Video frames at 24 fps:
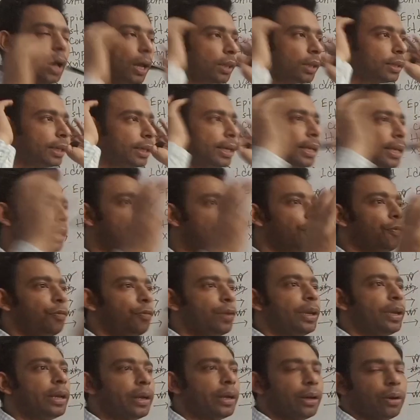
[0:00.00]
think the
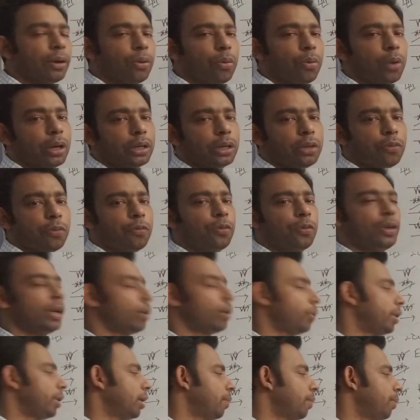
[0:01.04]
figure, what the figure
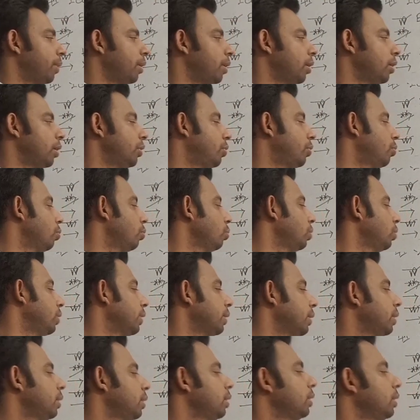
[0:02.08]
we have drawn
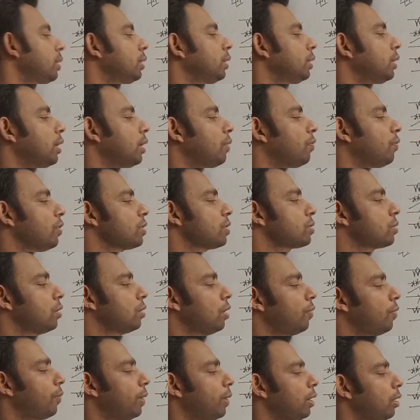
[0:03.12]
there, that
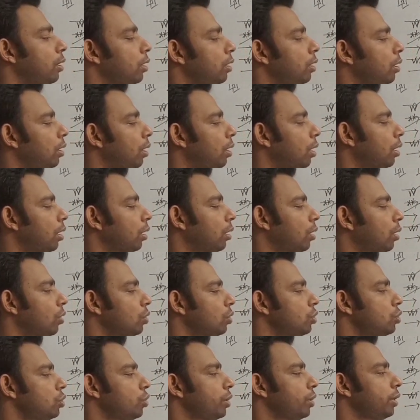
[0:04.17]
vascular bundle are
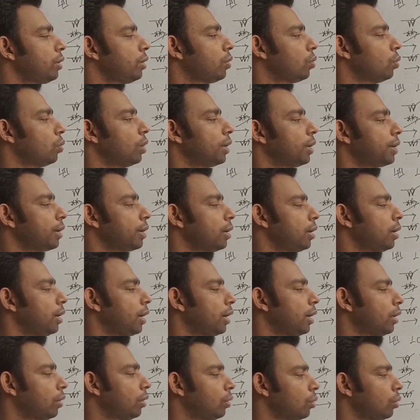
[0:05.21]
conjoined, collateral
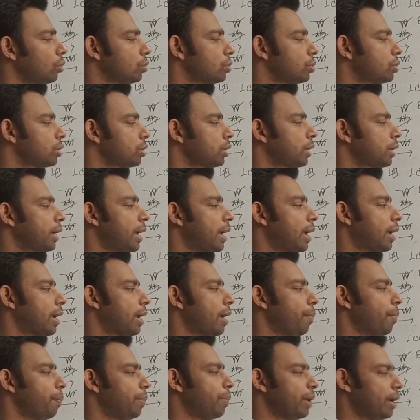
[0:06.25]
and closed,
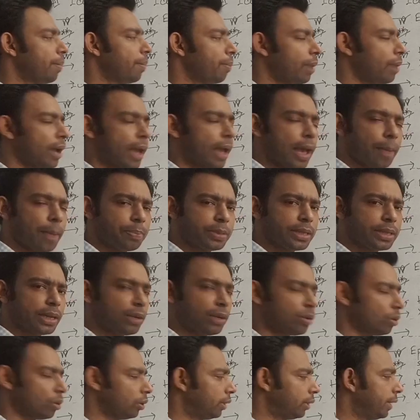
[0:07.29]
cambium
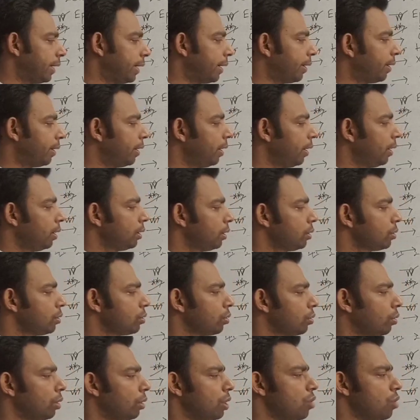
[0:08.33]
absent on there.
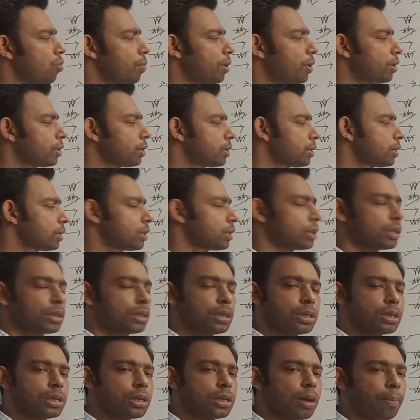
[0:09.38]
So numerous
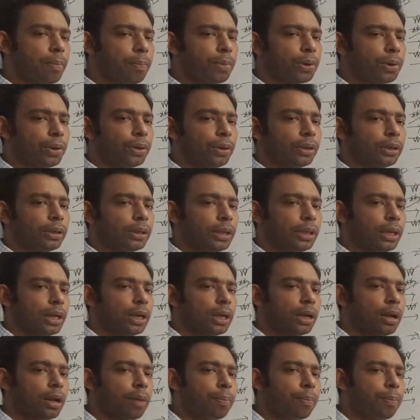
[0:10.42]
number, their
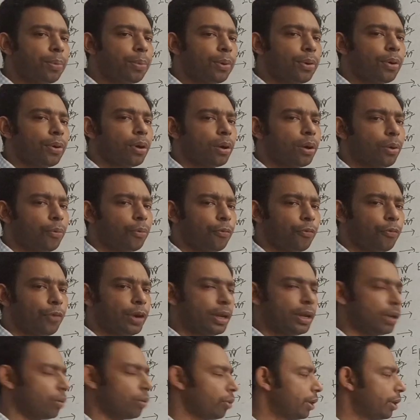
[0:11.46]
number are
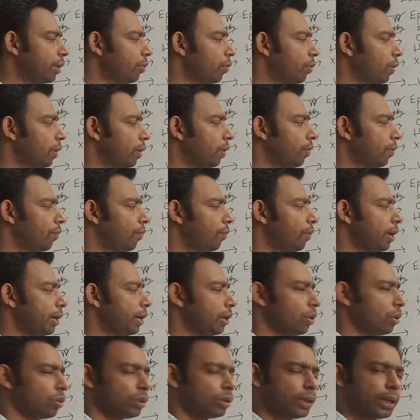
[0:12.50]
very, when you
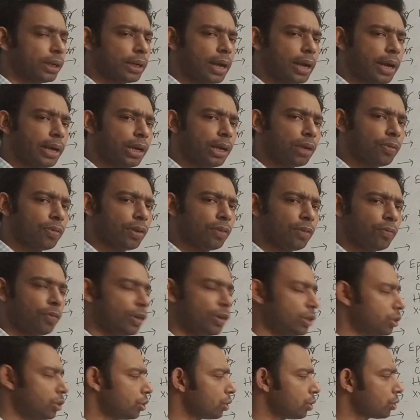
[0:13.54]
find out that identifying
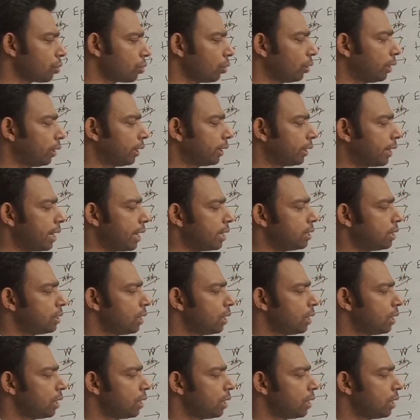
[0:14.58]
features on that case,